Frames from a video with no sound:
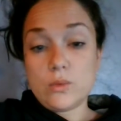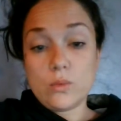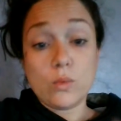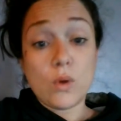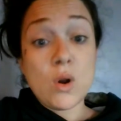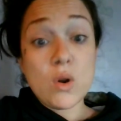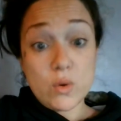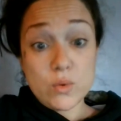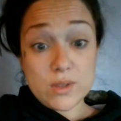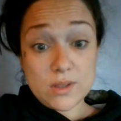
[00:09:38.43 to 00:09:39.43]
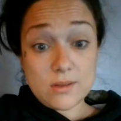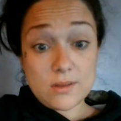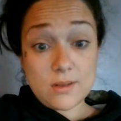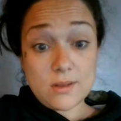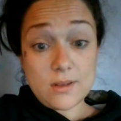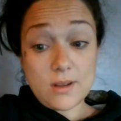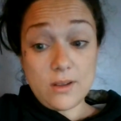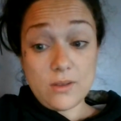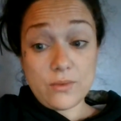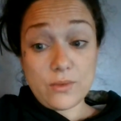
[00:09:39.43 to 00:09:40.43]
rows
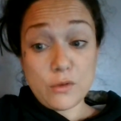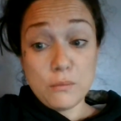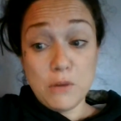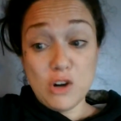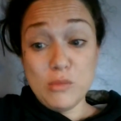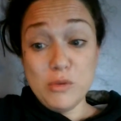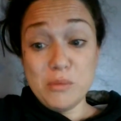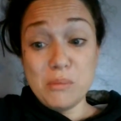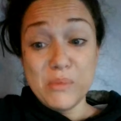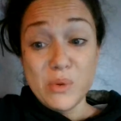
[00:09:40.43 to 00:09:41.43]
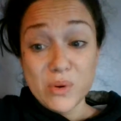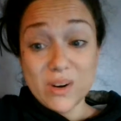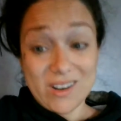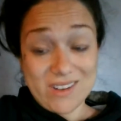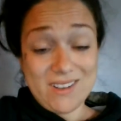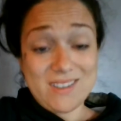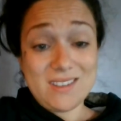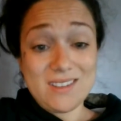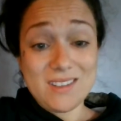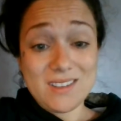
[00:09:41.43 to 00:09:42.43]
of mobile
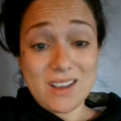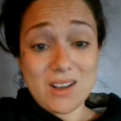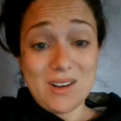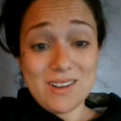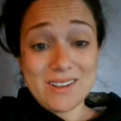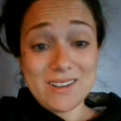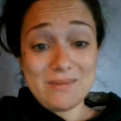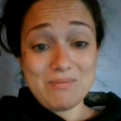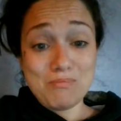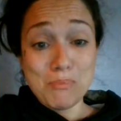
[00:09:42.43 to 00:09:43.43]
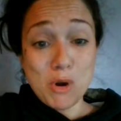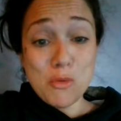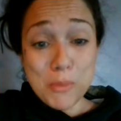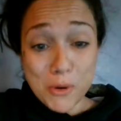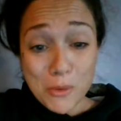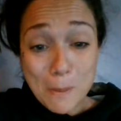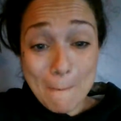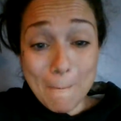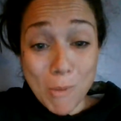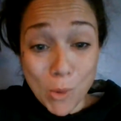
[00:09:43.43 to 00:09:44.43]
morgues, they called it mobile
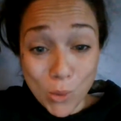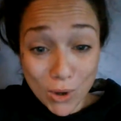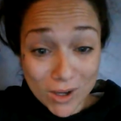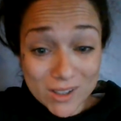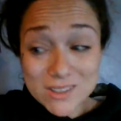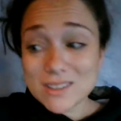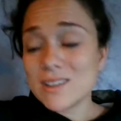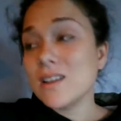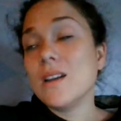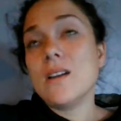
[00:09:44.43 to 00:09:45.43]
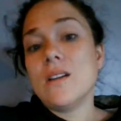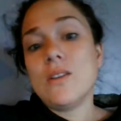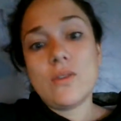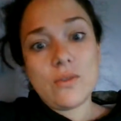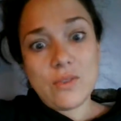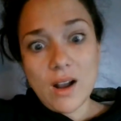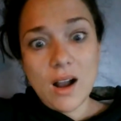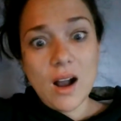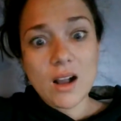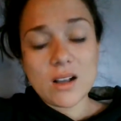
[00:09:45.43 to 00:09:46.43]
morgues.
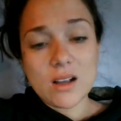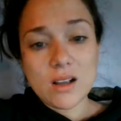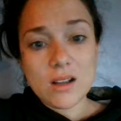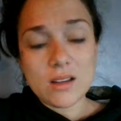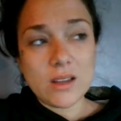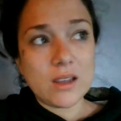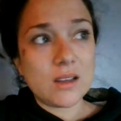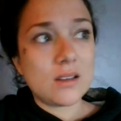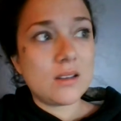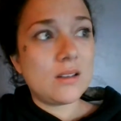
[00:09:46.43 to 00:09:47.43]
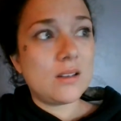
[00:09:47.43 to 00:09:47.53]
Fuck, like